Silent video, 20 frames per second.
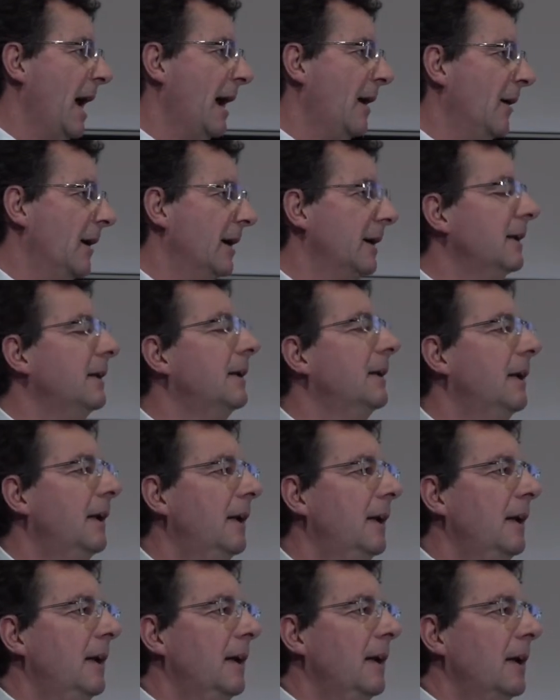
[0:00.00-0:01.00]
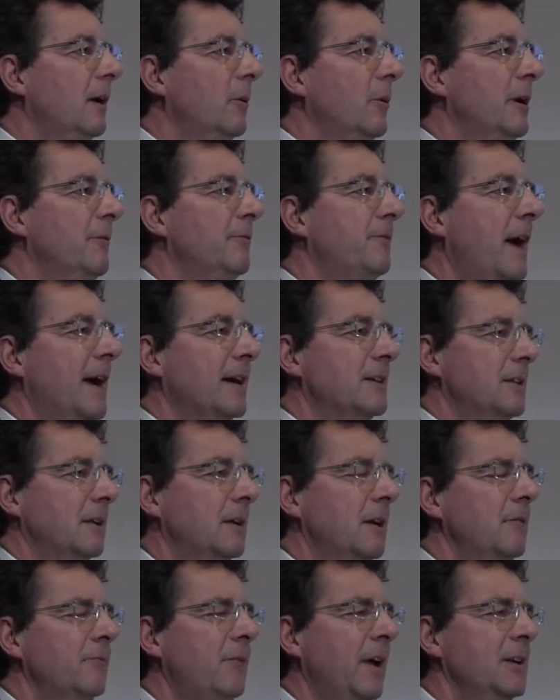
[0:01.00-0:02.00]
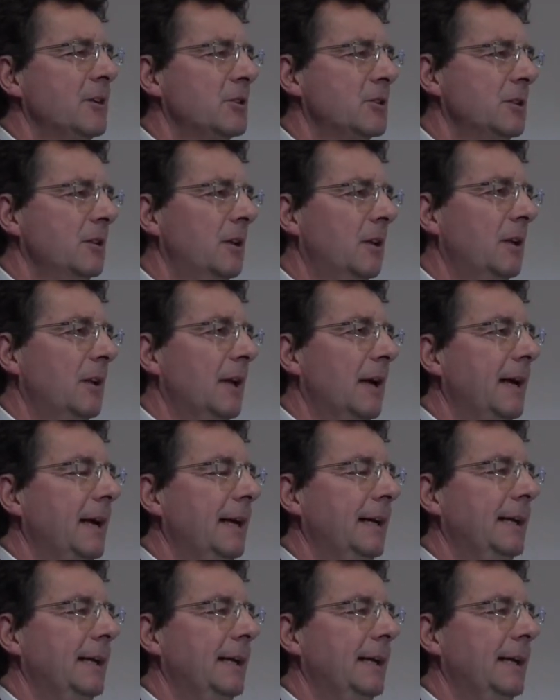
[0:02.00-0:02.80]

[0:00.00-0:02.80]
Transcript: hour, when in fact a conventional